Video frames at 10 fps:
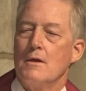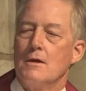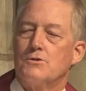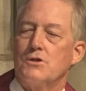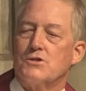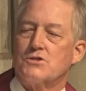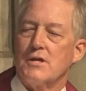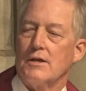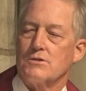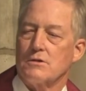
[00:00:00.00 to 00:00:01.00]
She
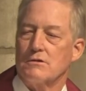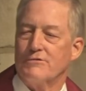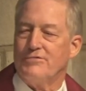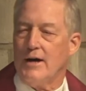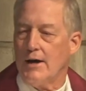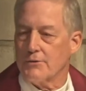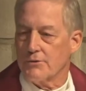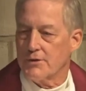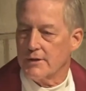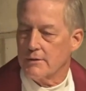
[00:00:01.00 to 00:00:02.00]
sings to her father
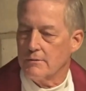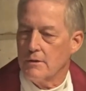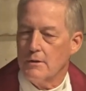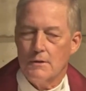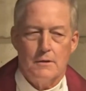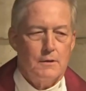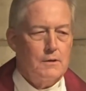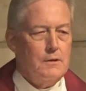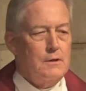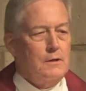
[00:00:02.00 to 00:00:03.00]
then,
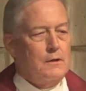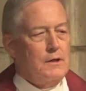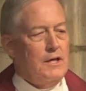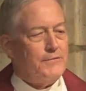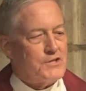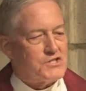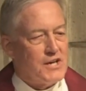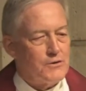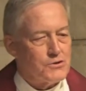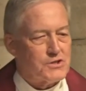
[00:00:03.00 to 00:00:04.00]
even
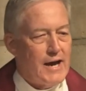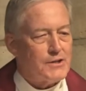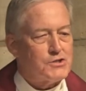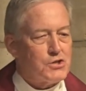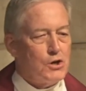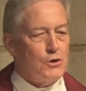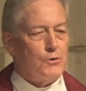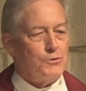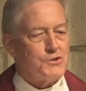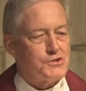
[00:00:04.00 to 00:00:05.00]
sinners got
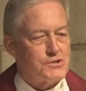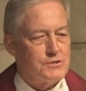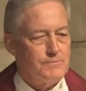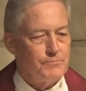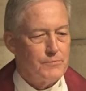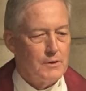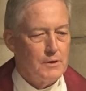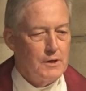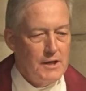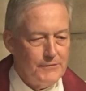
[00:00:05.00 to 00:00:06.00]
souls.
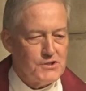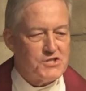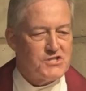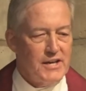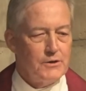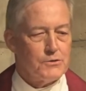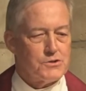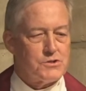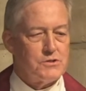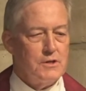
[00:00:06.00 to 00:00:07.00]
Even
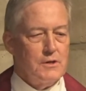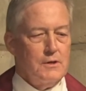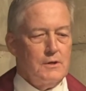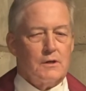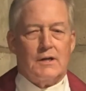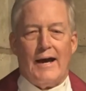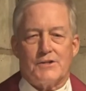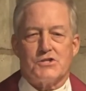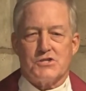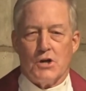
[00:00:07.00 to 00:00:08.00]
sinners got
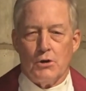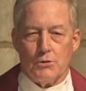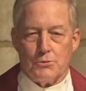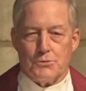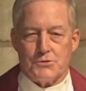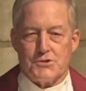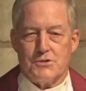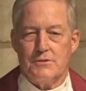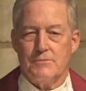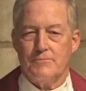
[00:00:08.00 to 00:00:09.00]
souls.
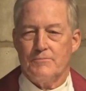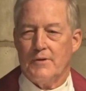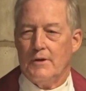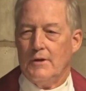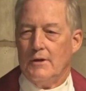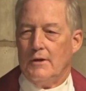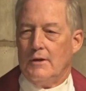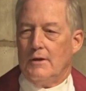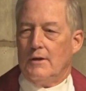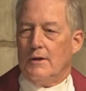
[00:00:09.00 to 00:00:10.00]

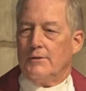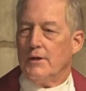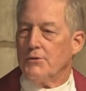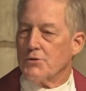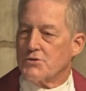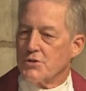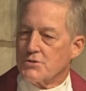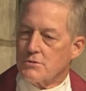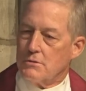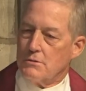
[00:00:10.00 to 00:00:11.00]
And then there's
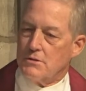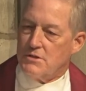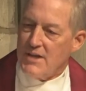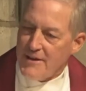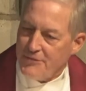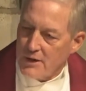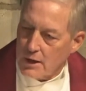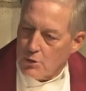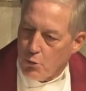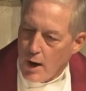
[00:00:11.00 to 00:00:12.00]
this
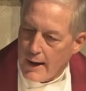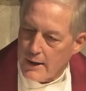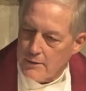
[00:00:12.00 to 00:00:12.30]
deafening quiet.